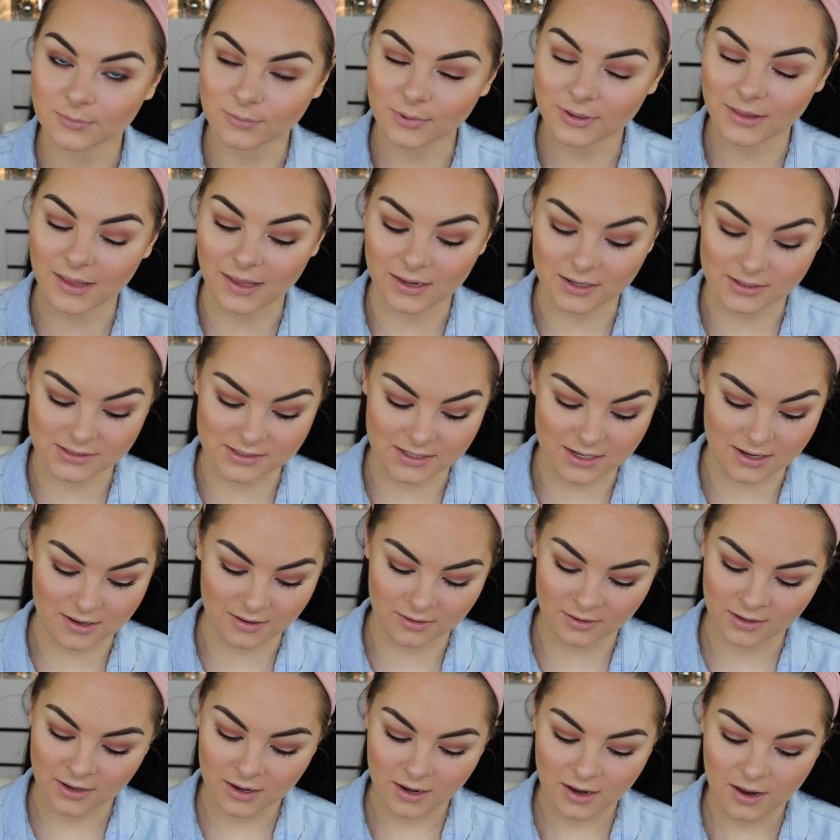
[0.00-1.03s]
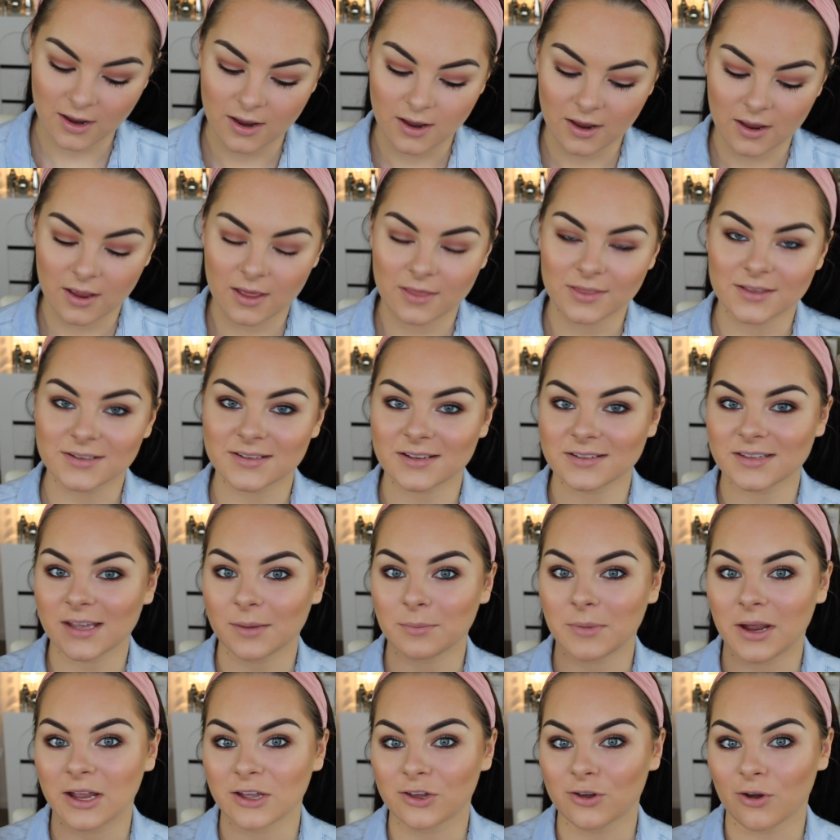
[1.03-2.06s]
without a doubt. This is
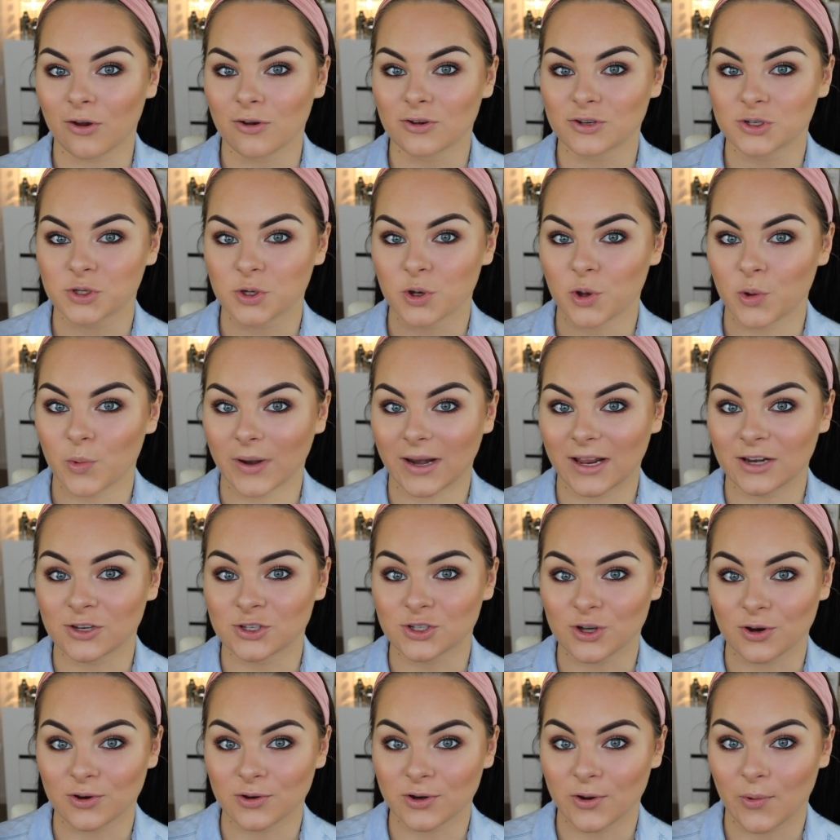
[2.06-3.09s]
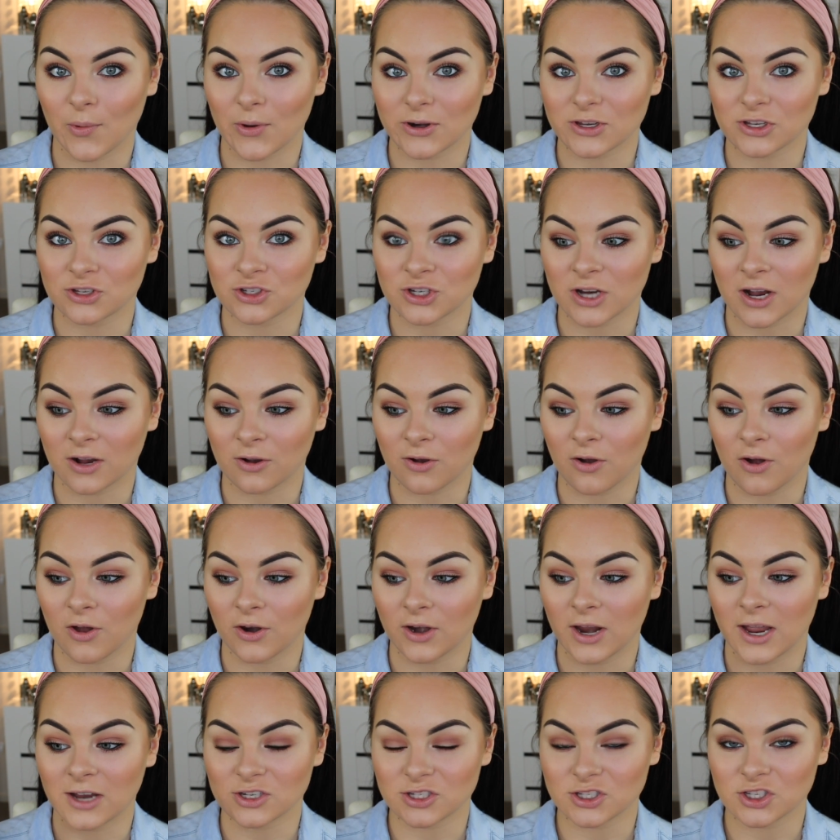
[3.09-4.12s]
like my go-to when I don't know what to chuck
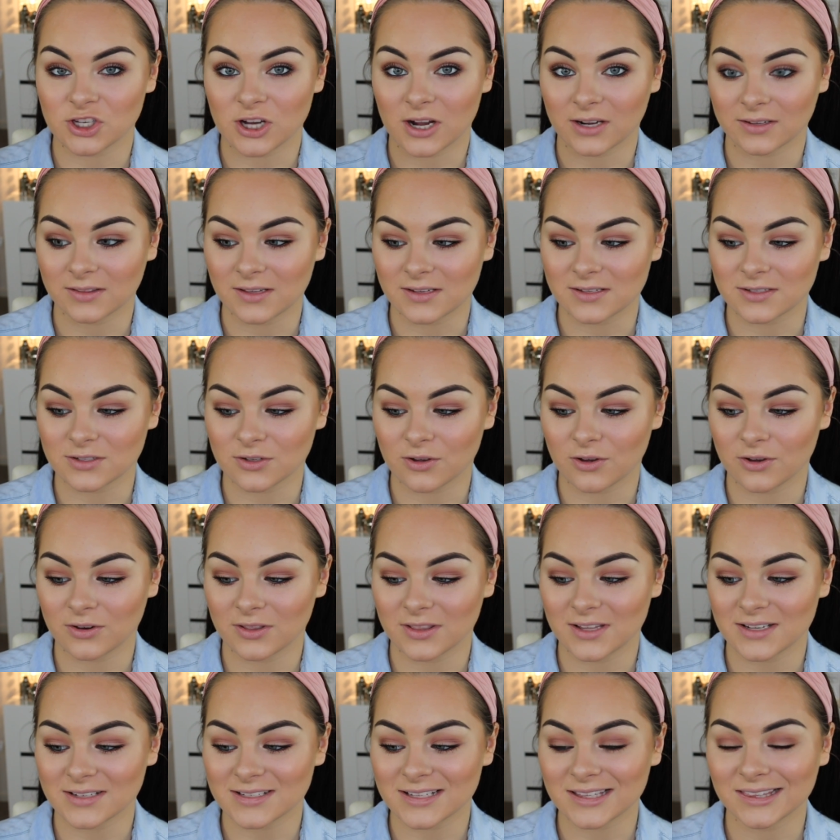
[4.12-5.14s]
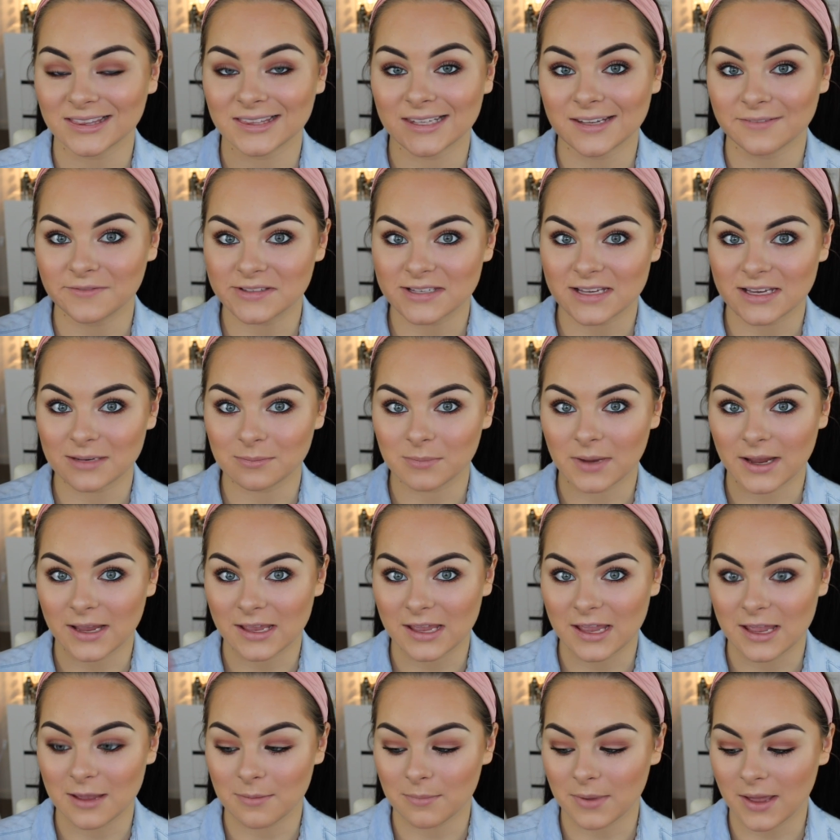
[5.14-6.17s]
on. I just chuck this on. This lives in my
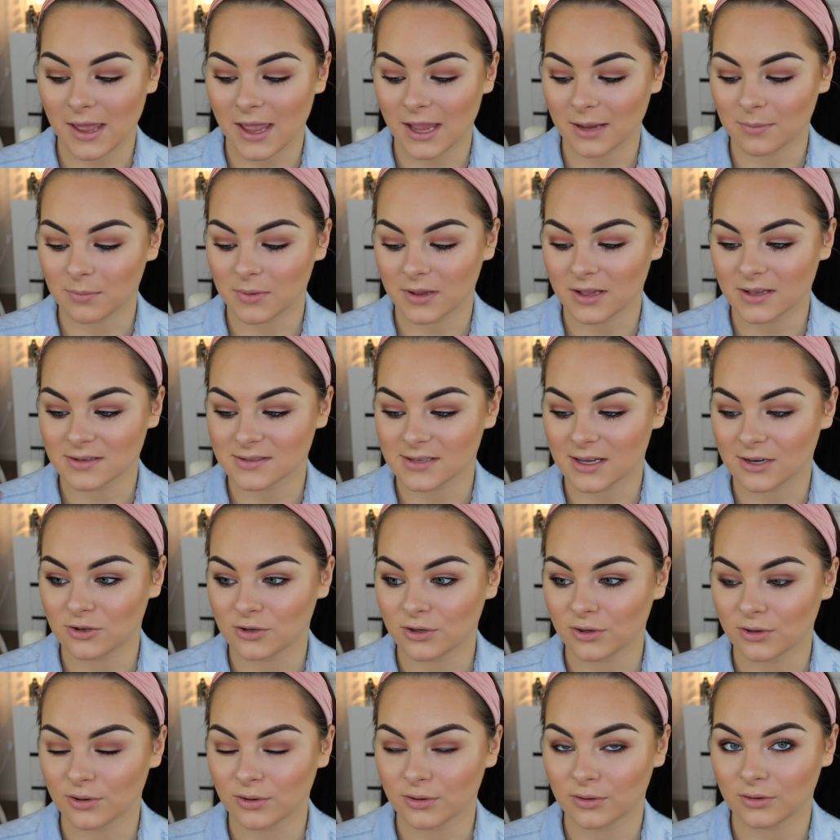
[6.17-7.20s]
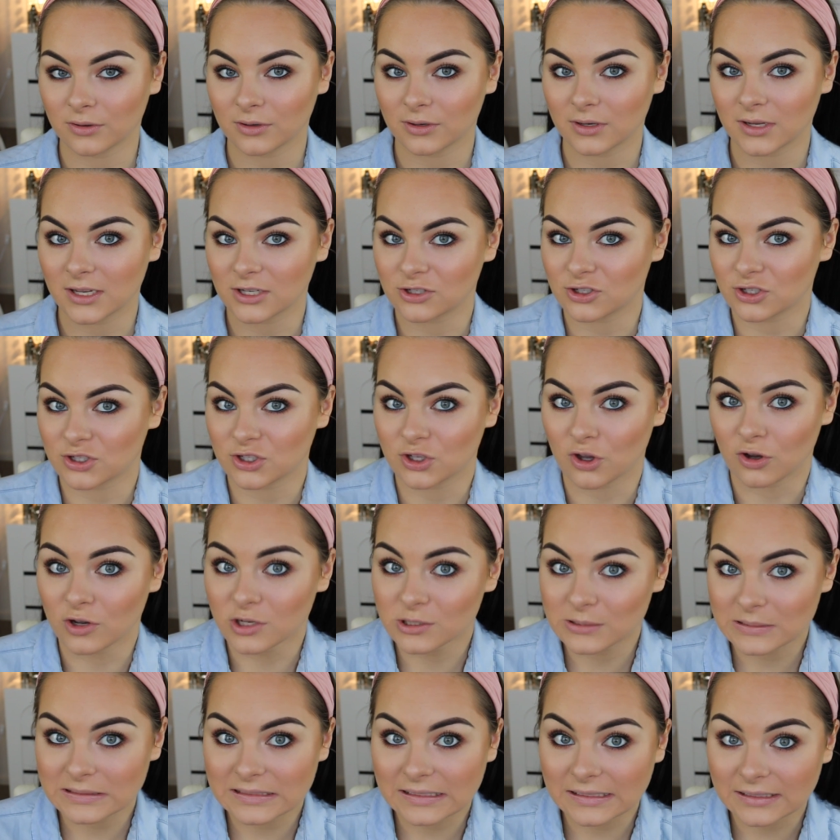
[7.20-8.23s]
handbag because I know it just
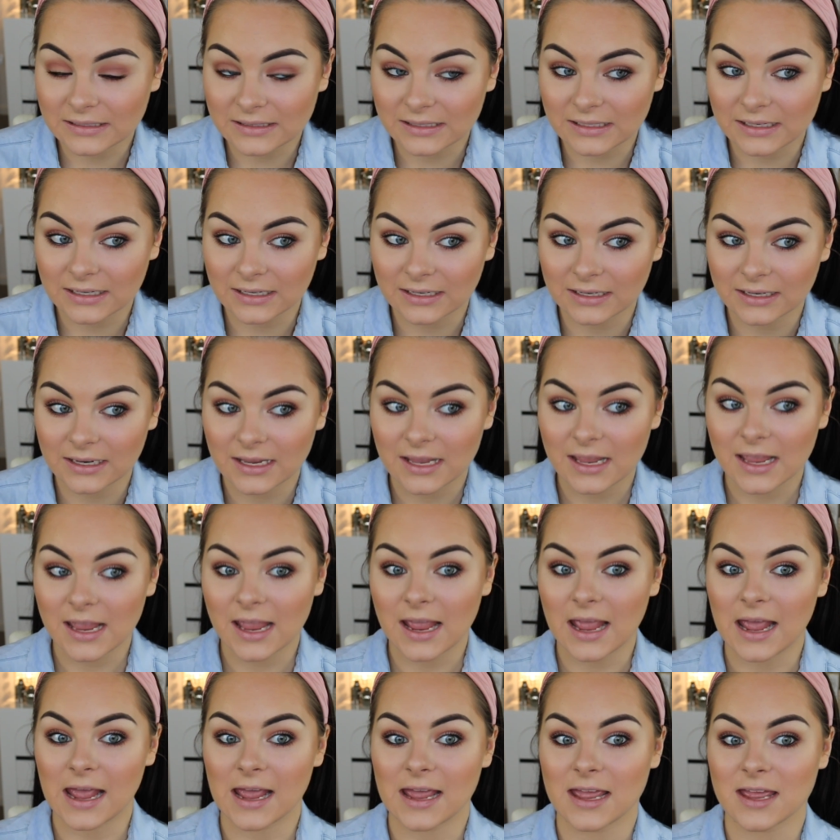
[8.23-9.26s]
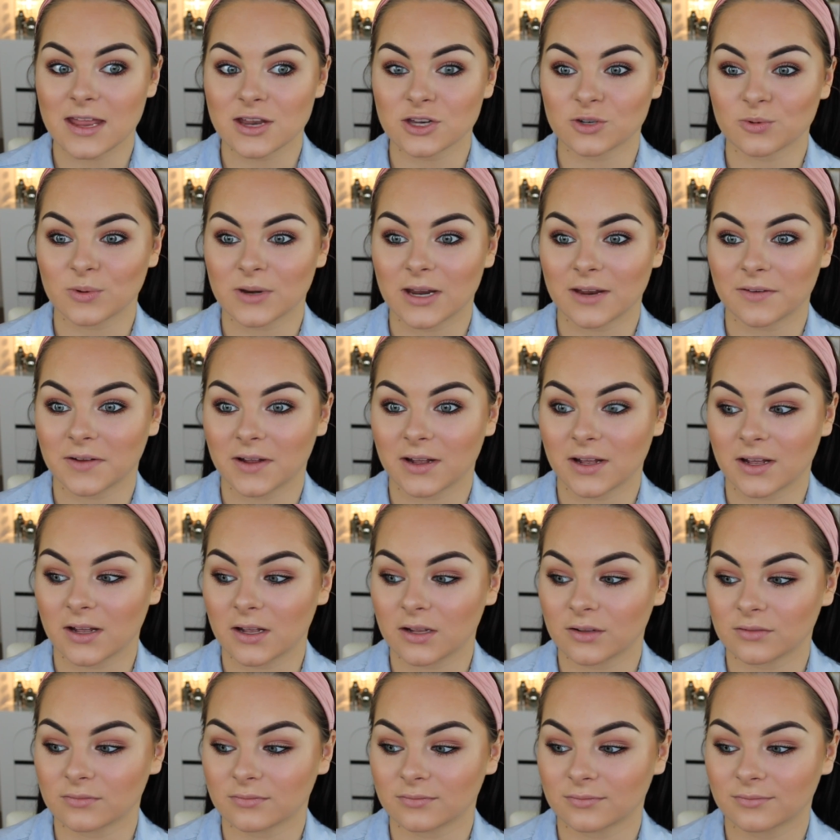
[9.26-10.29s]
goes with anything, and
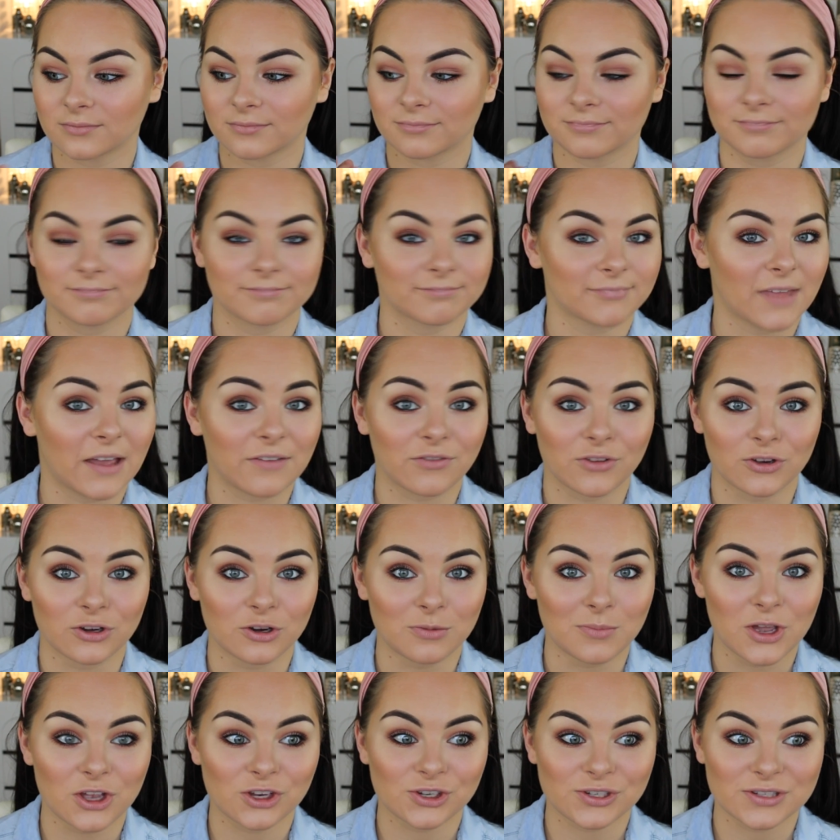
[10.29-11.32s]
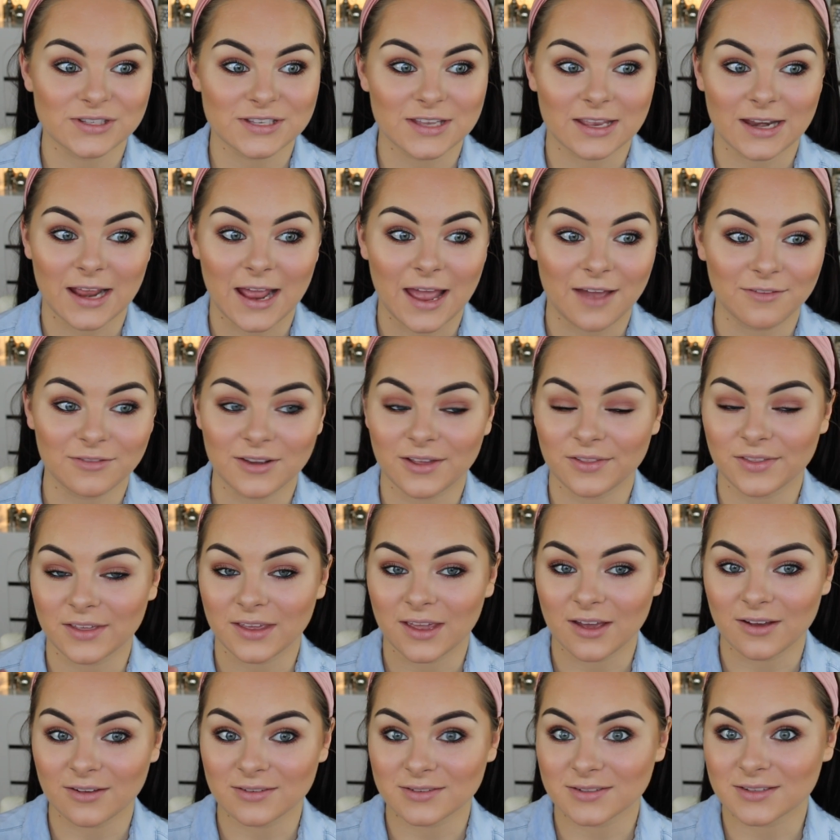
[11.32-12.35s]
whenever I've got an emergency and I have
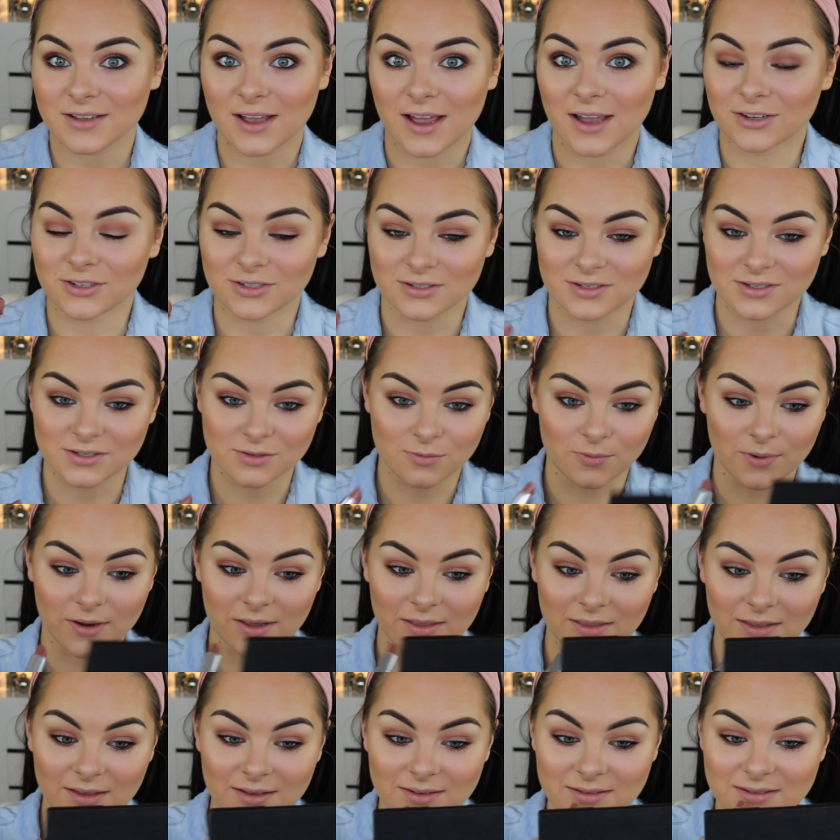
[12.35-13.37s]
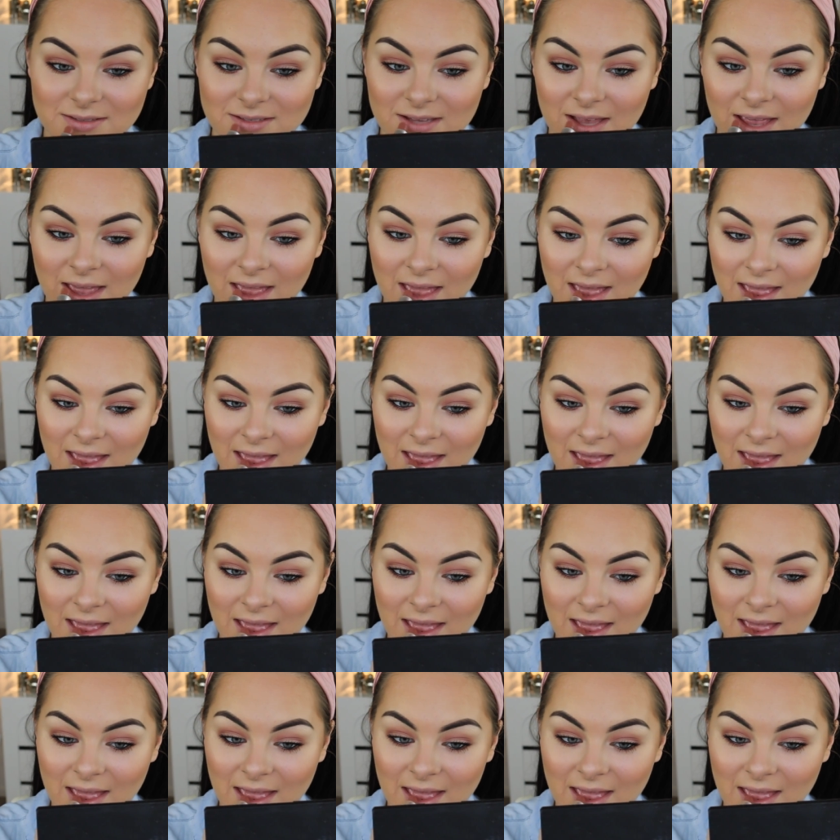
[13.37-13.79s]
nothing else, I just wear this.